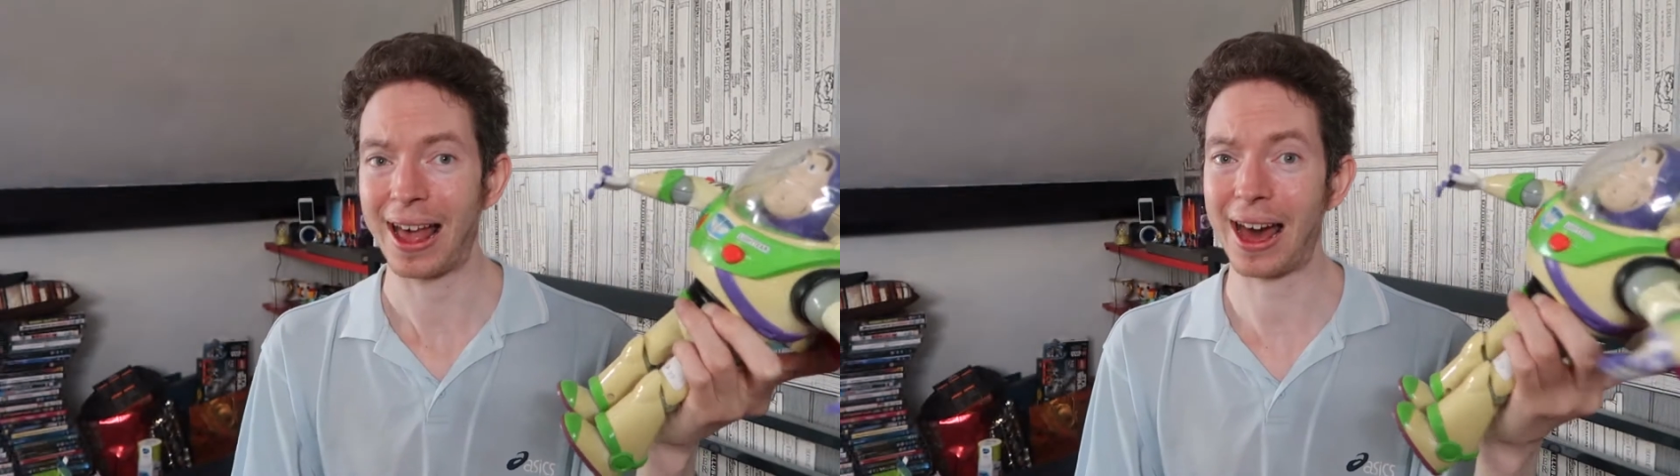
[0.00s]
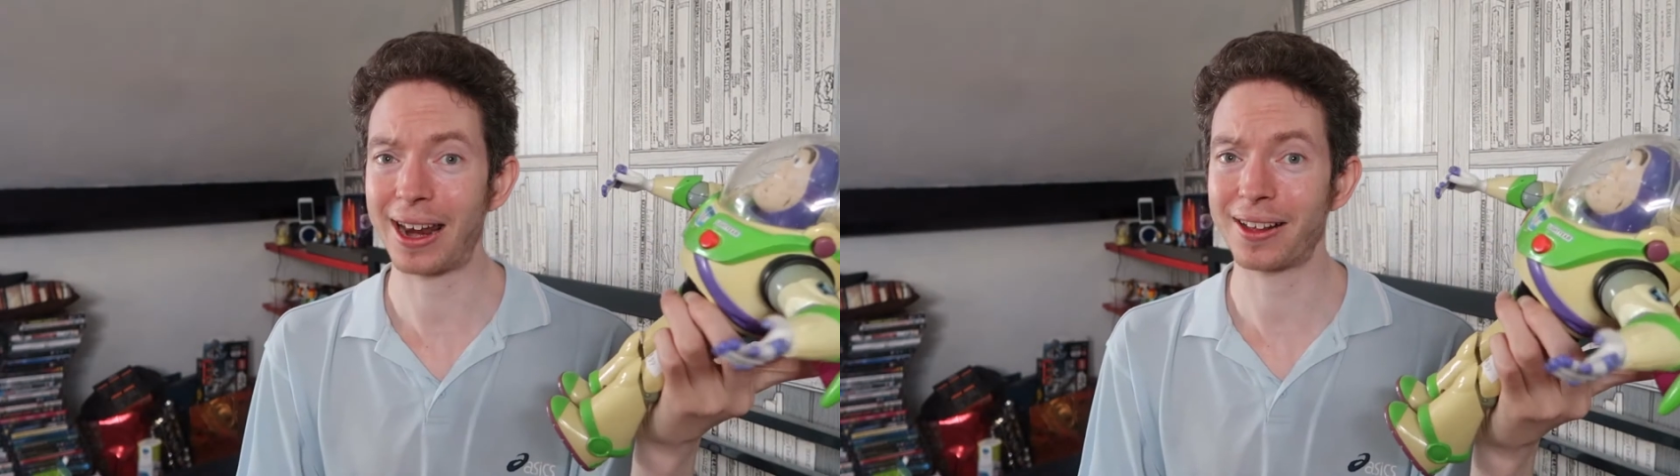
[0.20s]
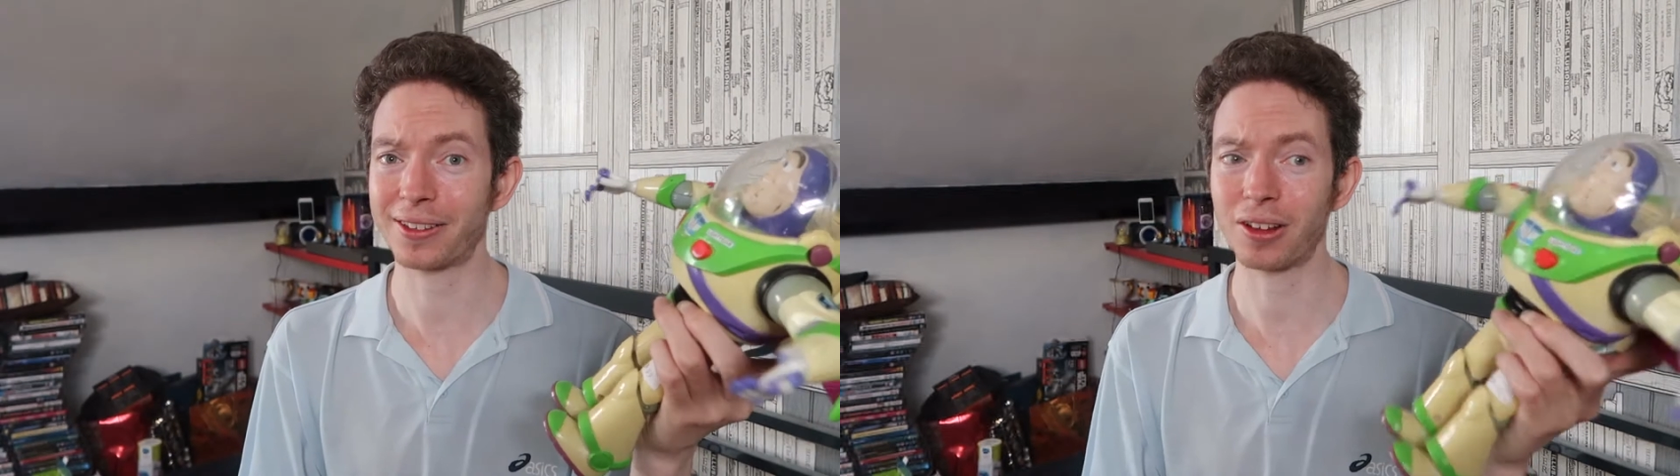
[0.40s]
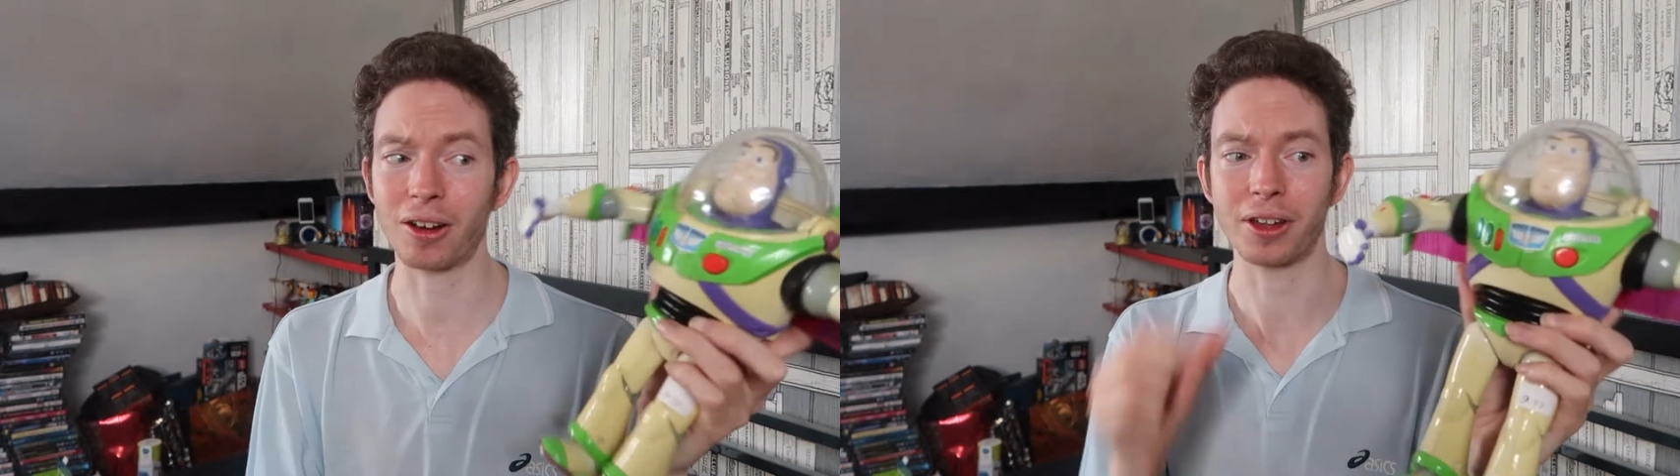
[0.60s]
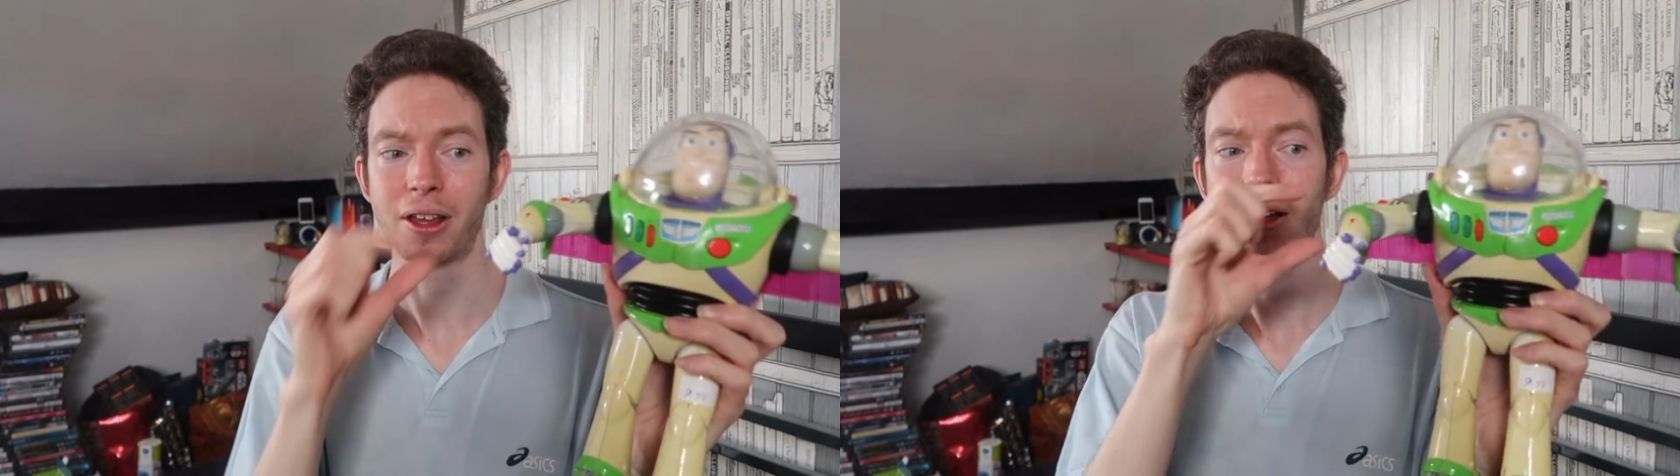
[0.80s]
and he has
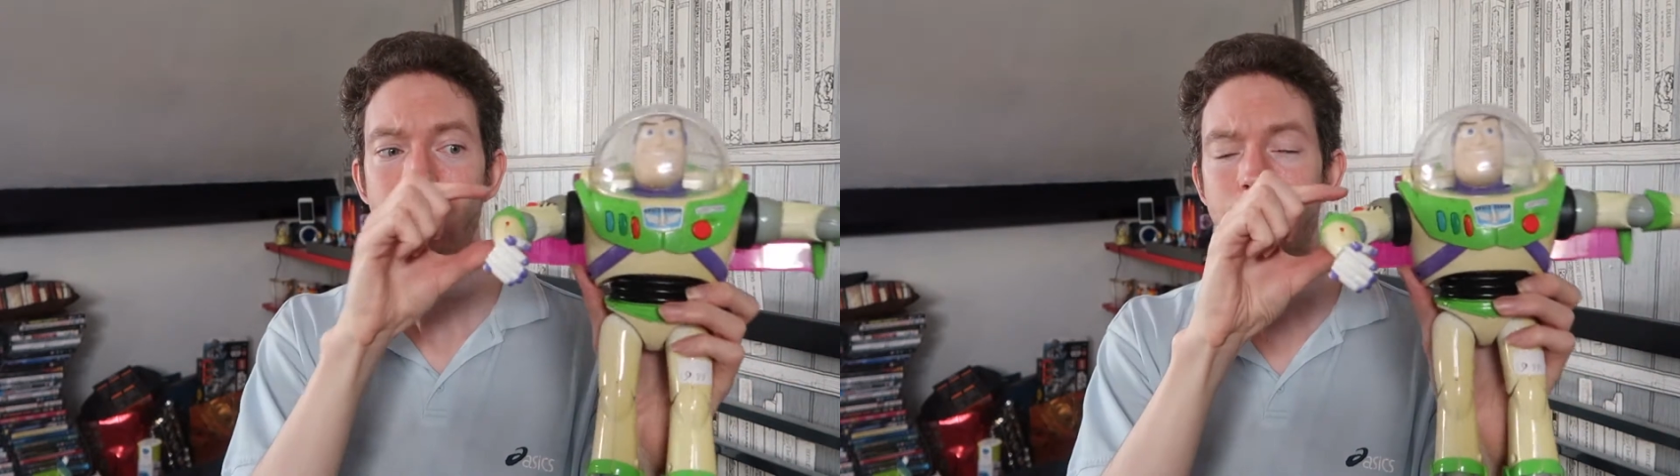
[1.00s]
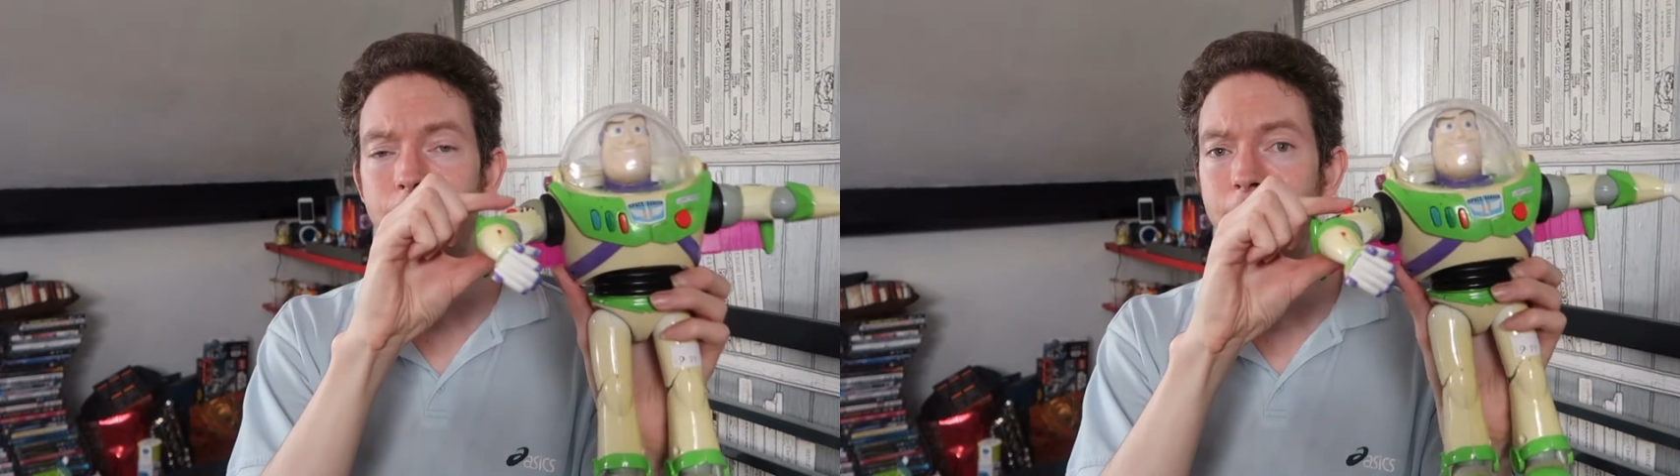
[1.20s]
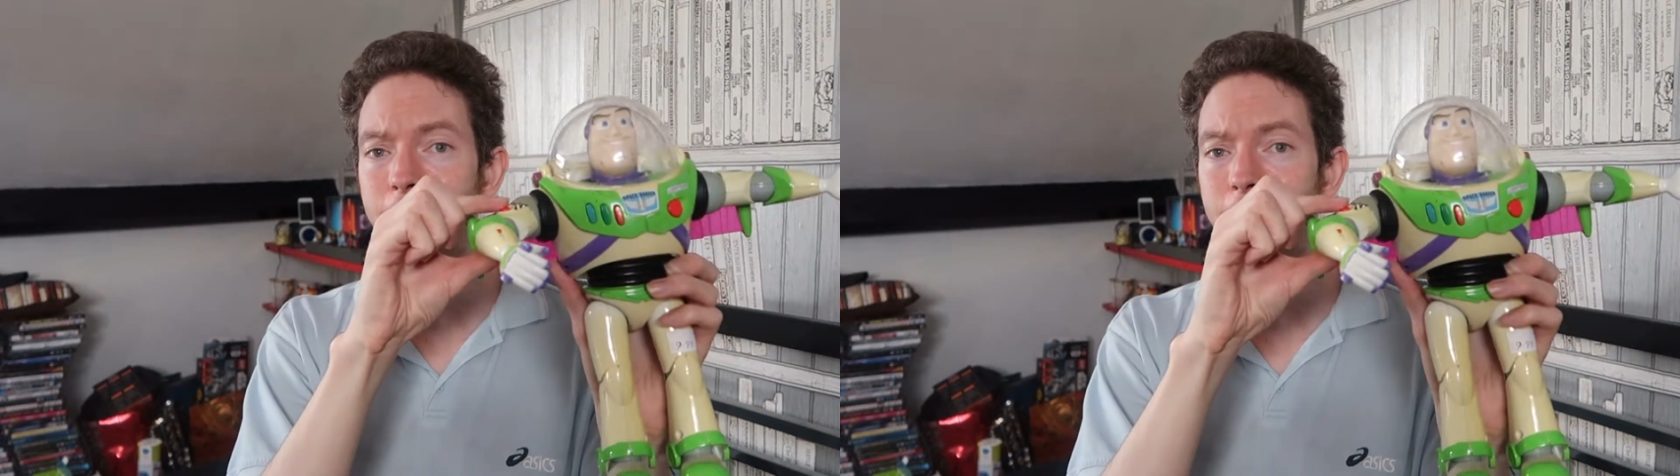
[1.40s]
got the